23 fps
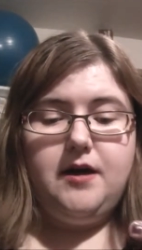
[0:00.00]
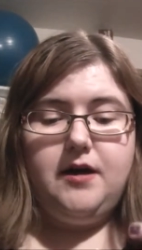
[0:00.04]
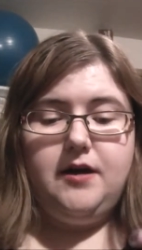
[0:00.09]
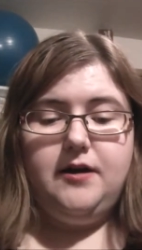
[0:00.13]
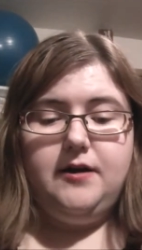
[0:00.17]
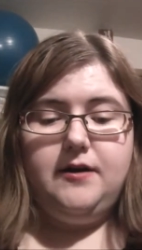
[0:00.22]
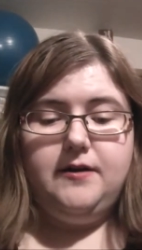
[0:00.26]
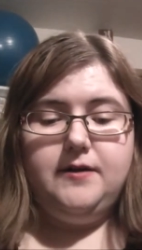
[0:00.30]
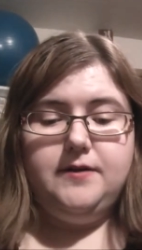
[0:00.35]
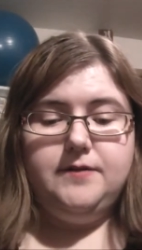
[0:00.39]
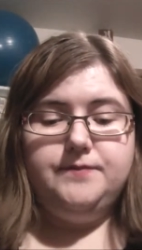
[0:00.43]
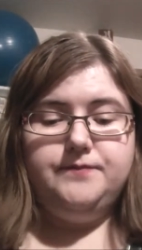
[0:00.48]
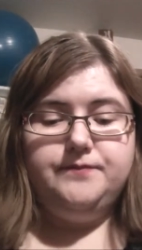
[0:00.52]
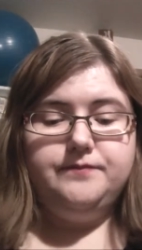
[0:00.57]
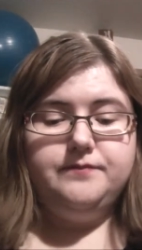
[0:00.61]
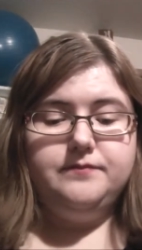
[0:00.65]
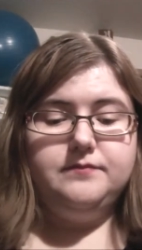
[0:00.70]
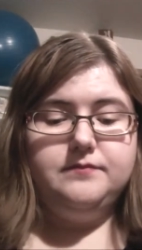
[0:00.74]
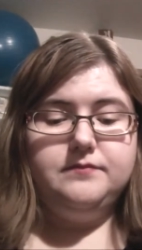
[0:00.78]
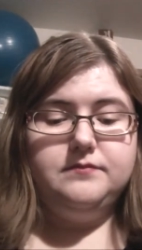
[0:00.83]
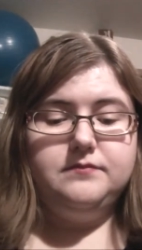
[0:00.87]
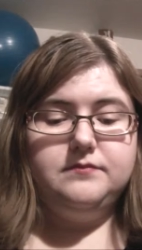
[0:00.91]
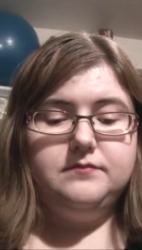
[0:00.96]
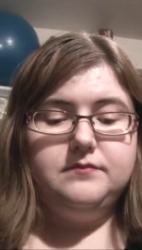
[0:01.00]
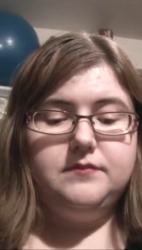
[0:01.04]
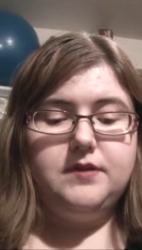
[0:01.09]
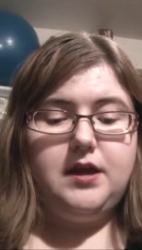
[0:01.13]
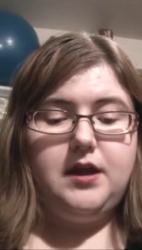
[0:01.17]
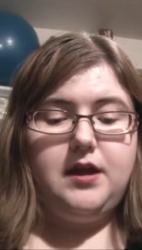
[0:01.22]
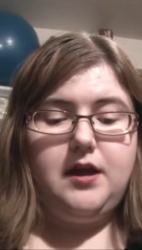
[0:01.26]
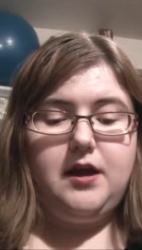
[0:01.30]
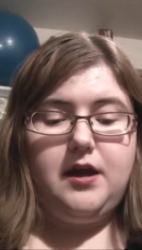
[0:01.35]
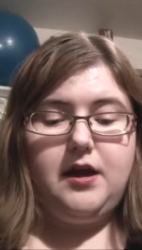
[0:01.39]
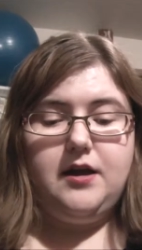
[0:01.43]
Um,
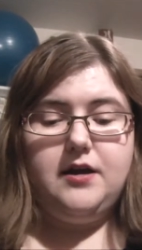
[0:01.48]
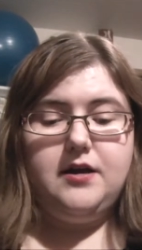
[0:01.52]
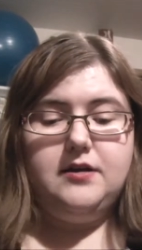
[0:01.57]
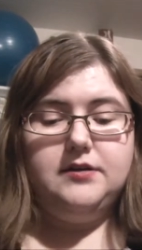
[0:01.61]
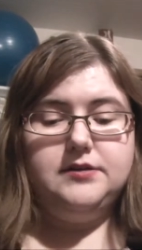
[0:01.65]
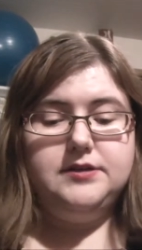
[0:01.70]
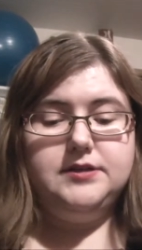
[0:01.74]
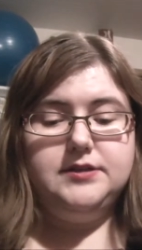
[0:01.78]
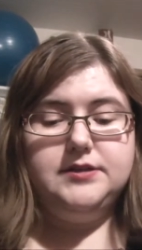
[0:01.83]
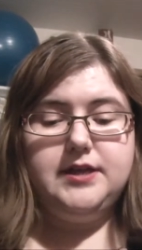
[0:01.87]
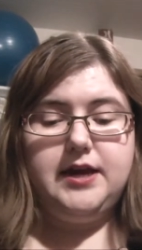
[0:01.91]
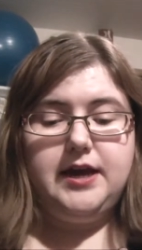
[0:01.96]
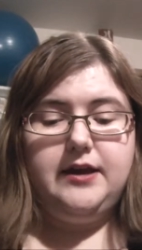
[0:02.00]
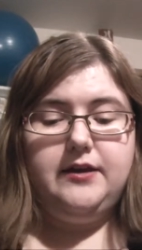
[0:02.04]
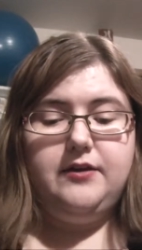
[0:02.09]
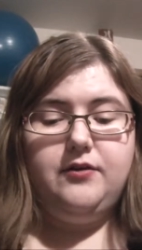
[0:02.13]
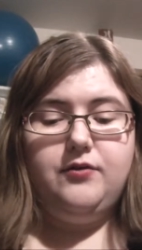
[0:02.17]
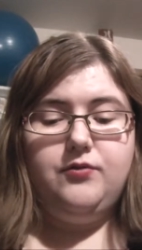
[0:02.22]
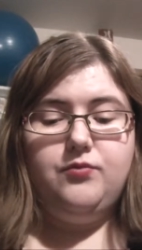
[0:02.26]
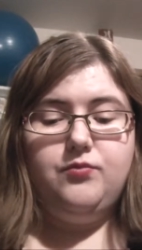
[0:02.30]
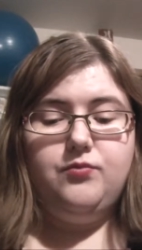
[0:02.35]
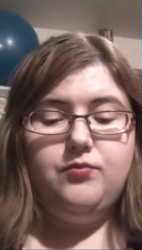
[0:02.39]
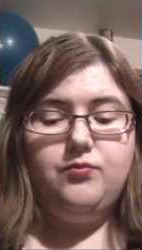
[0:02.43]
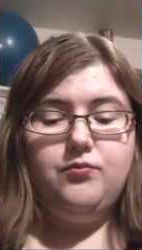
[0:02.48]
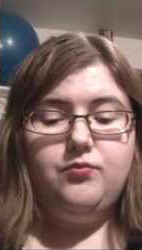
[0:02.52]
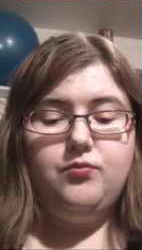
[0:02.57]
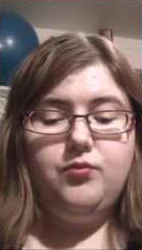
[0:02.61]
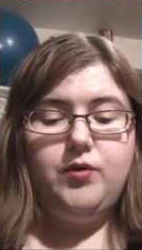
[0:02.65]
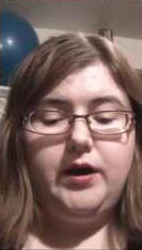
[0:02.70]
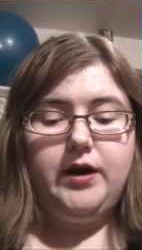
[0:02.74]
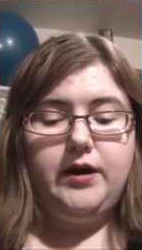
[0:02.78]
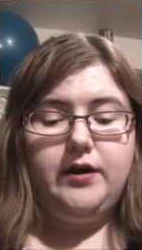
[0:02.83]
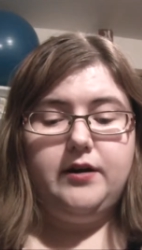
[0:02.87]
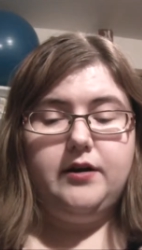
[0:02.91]
since I don't
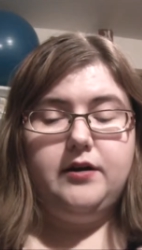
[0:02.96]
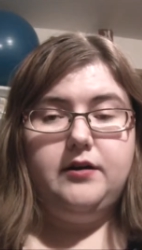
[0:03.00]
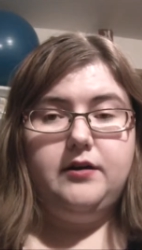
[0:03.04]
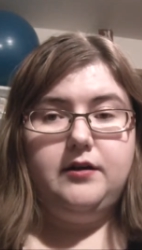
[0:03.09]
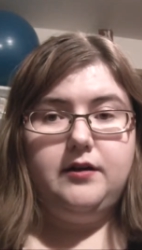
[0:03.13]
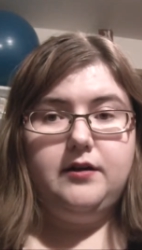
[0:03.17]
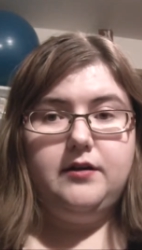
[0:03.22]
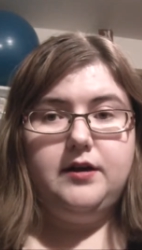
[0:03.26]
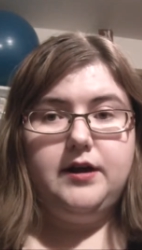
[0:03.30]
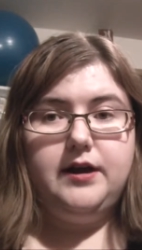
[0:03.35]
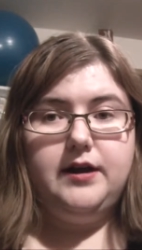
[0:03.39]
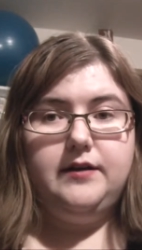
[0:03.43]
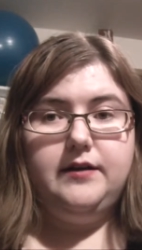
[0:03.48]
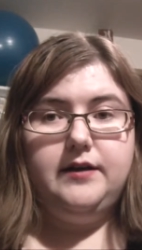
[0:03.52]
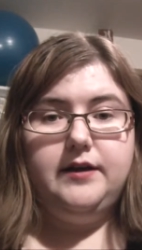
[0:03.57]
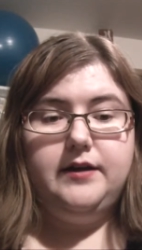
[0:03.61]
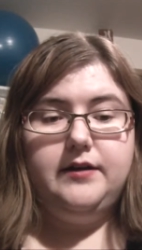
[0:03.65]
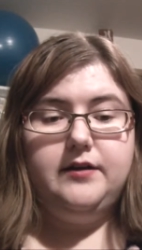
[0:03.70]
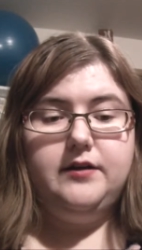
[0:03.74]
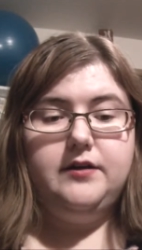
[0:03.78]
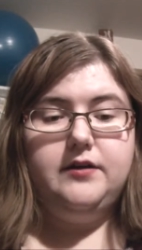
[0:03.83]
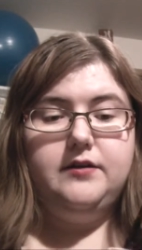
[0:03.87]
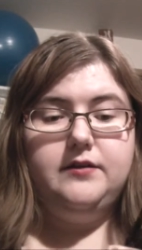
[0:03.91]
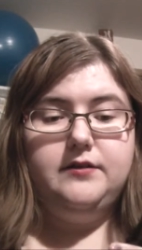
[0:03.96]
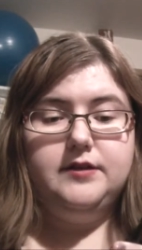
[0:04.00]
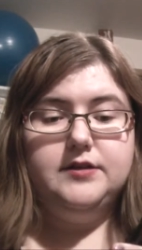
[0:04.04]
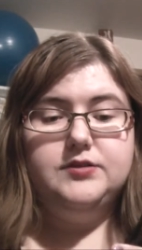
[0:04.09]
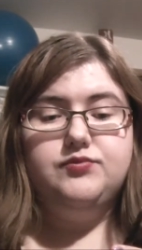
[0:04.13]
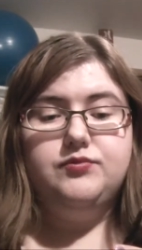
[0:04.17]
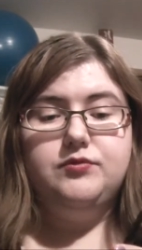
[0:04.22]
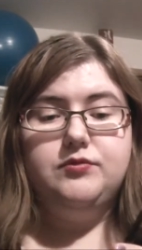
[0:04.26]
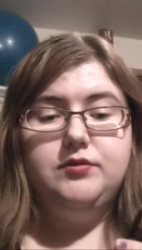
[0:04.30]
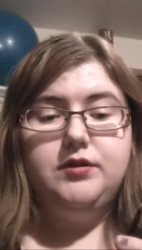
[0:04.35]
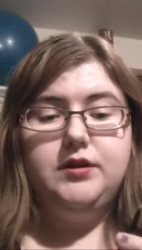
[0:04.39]
wear eyeliner,
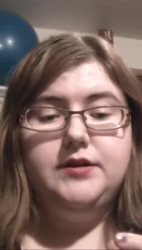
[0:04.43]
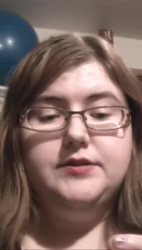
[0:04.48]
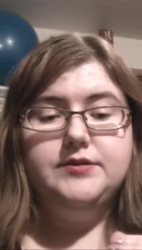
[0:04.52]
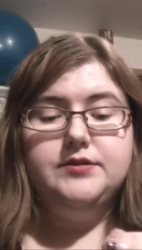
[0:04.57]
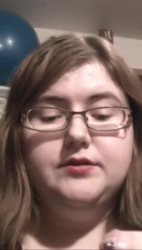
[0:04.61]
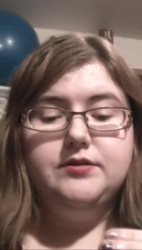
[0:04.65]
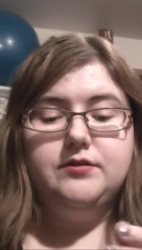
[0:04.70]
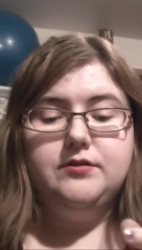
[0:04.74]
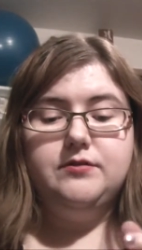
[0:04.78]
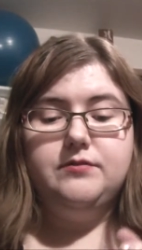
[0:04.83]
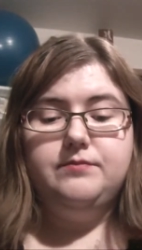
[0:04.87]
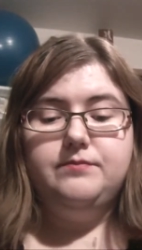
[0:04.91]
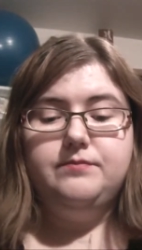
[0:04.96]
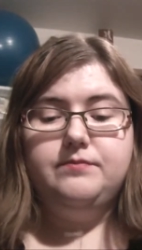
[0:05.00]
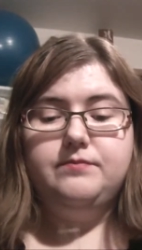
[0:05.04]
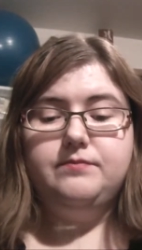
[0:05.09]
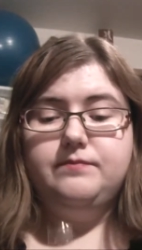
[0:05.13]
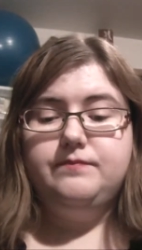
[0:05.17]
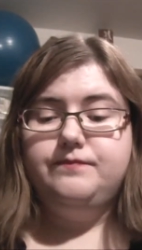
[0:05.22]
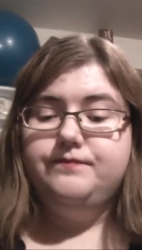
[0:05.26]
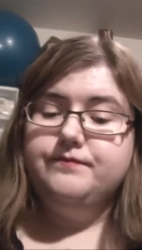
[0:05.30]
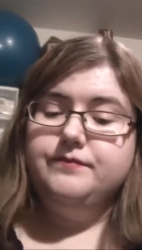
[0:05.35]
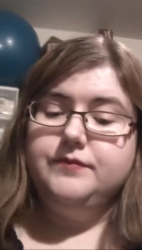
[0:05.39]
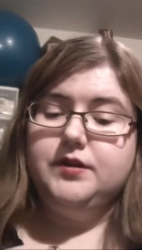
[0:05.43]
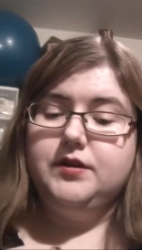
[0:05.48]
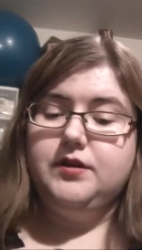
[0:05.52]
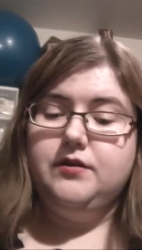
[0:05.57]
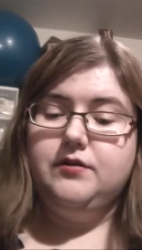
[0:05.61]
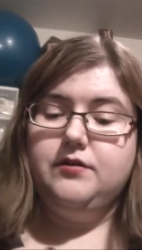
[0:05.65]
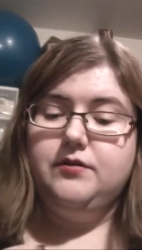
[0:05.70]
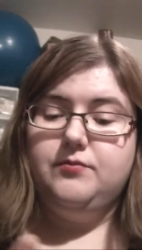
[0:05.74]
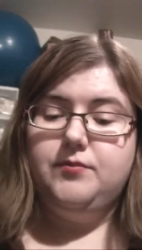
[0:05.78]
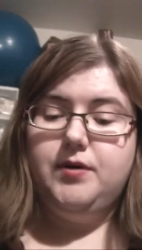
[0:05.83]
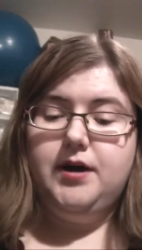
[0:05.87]
this one will also
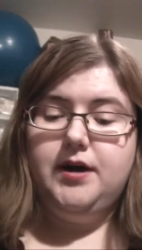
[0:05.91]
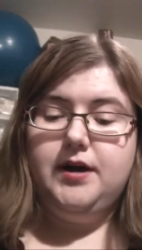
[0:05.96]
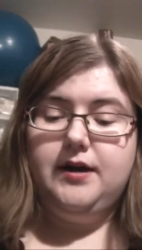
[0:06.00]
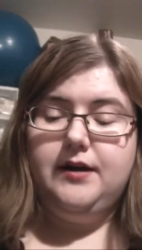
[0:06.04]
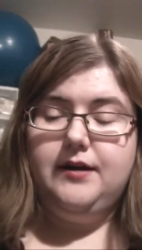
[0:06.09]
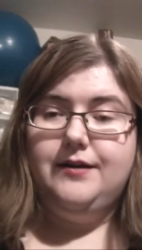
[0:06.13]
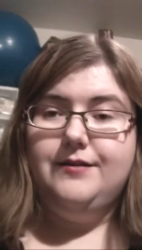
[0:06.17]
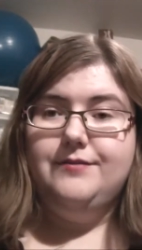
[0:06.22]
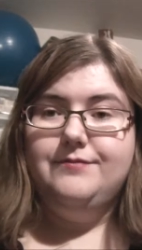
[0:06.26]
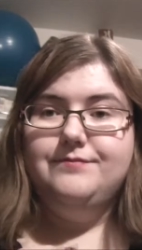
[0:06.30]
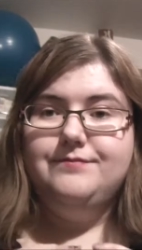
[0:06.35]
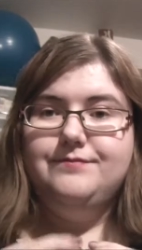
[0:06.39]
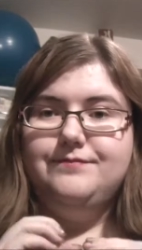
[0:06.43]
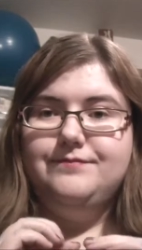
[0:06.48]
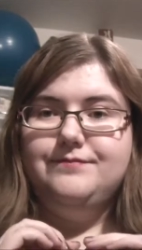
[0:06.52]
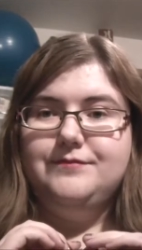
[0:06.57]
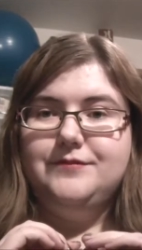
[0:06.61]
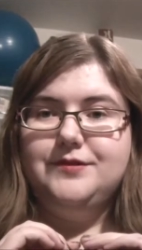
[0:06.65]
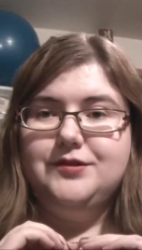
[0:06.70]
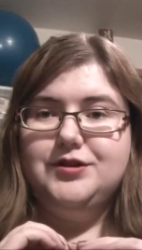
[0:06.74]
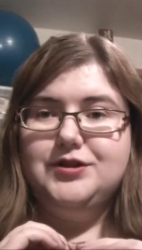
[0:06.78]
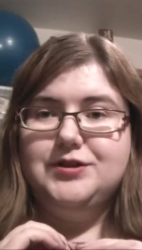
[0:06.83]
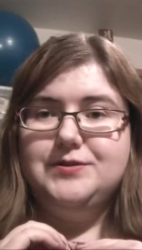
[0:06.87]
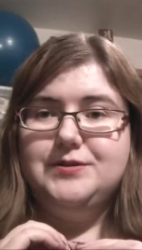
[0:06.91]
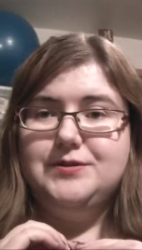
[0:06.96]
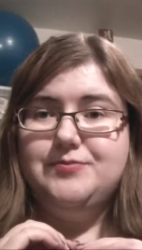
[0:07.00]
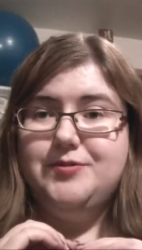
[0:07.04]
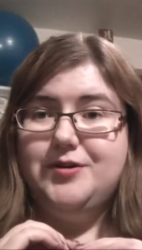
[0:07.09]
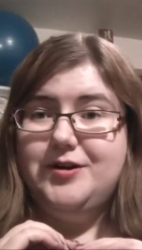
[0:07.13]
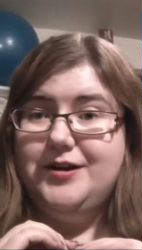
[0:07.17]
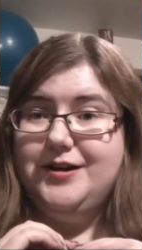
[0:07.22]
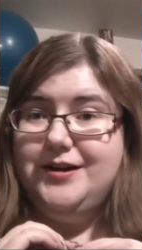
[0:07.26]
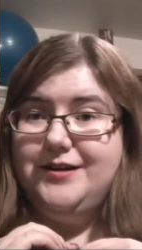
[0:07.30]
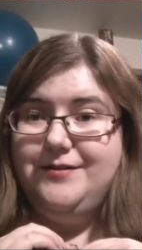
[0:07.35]
go to my Christmas
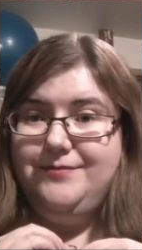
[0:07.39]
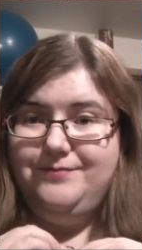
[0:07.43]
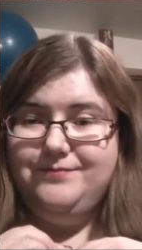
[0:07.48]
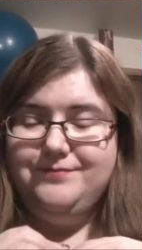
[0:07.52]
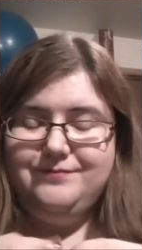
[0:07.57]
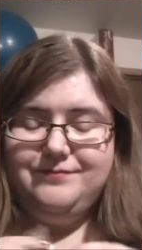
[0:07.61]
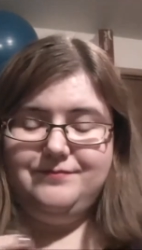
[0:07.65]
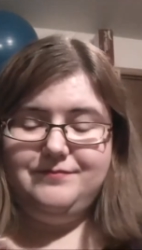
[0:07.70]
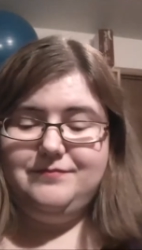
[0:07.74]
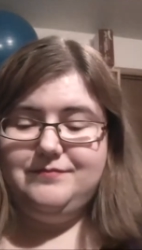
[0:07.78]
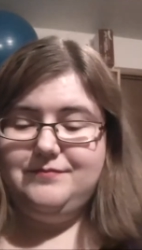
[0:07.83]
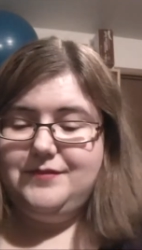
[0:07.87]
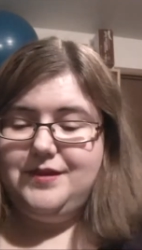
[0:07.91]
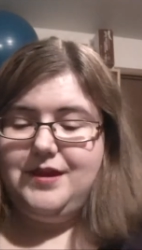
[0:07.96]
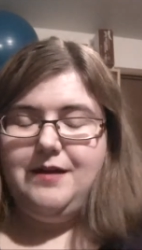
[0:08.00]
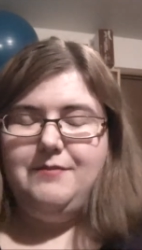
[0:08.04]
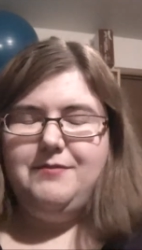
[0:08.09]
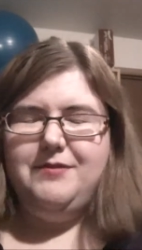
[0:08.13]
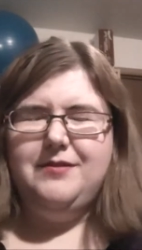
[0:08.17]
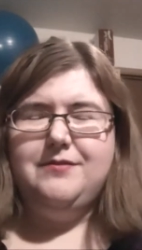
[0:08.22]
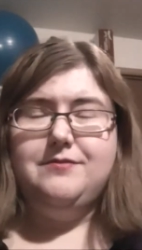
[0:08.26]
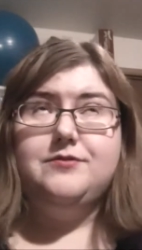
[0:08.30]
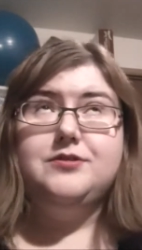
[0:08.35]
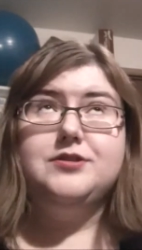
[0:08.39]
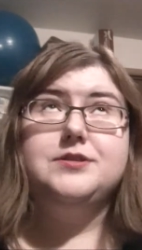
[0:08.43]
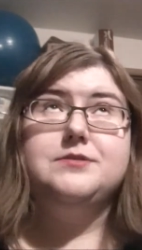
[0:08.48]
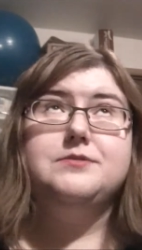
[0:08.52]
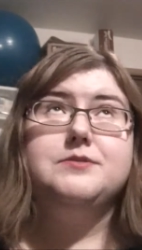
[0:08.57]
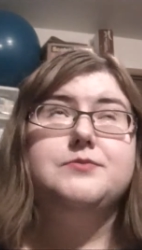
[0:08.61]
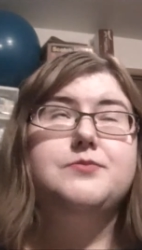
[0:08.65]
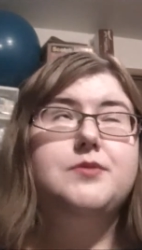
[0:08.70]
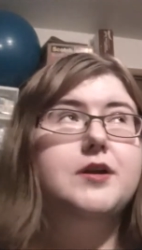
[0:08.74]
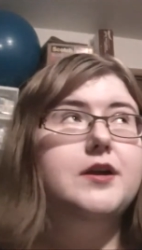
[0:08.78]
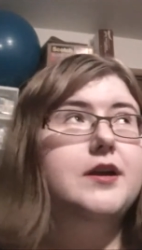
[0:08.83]
party. I mean,
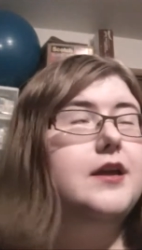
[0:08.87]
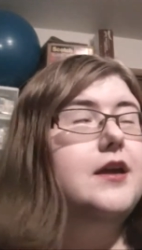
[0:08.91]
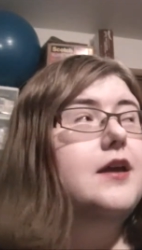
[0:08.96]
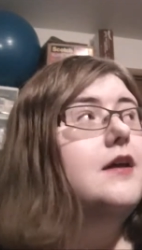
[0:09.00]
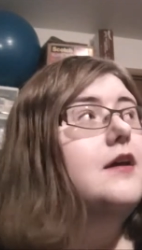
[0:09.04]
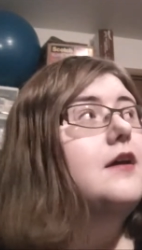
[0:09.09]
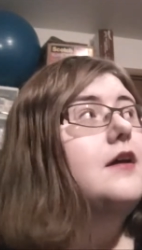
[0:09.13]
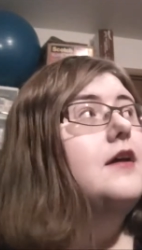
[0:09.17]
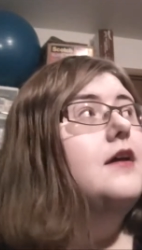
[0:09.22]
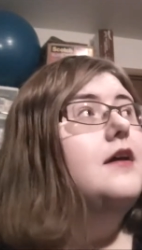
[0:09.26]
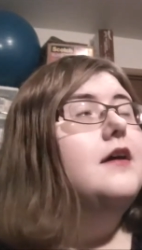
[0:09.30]
Christmas party.